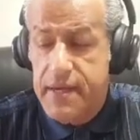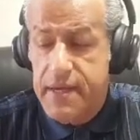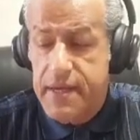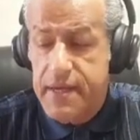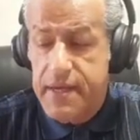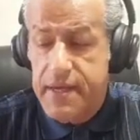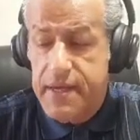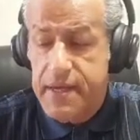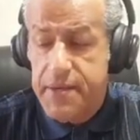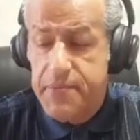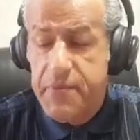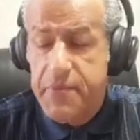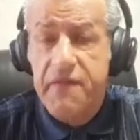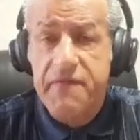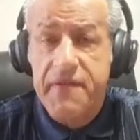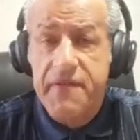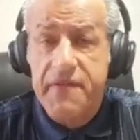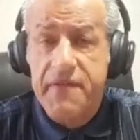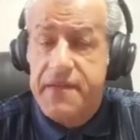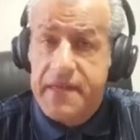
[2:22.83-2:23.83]
perfect
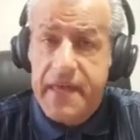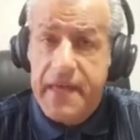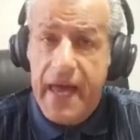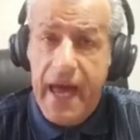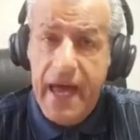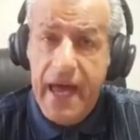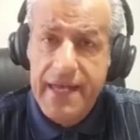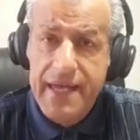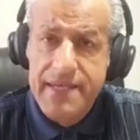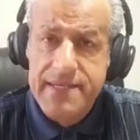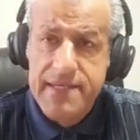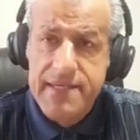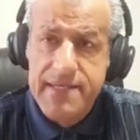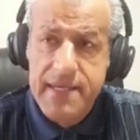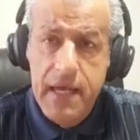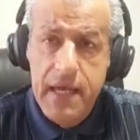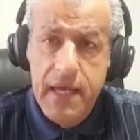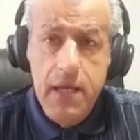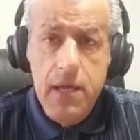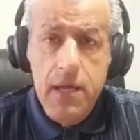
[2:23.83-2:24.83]
gas
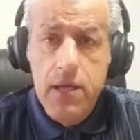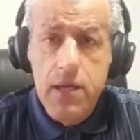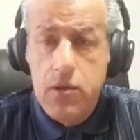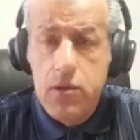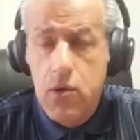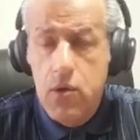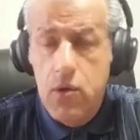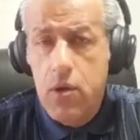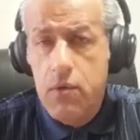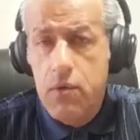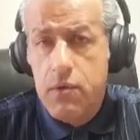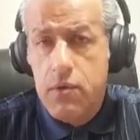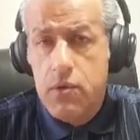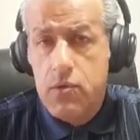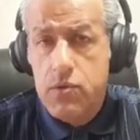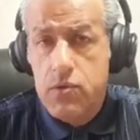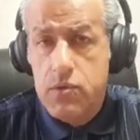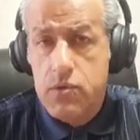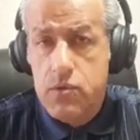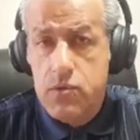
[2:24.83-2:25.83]
nor we could
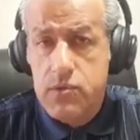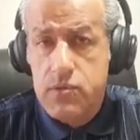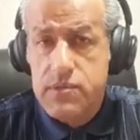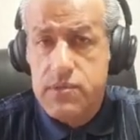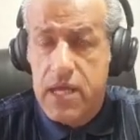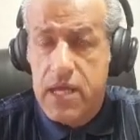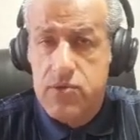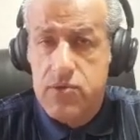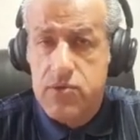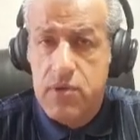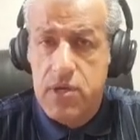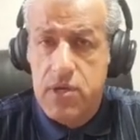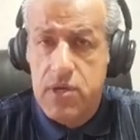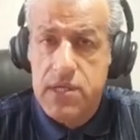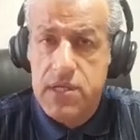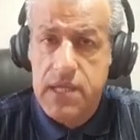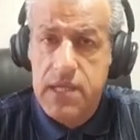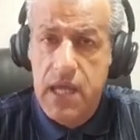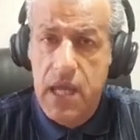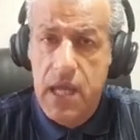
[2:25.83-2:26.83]
use saturation
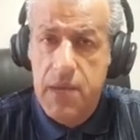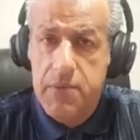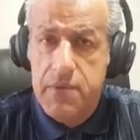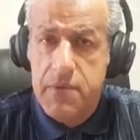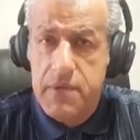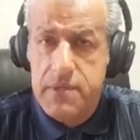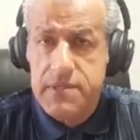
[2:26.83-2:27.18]
tables.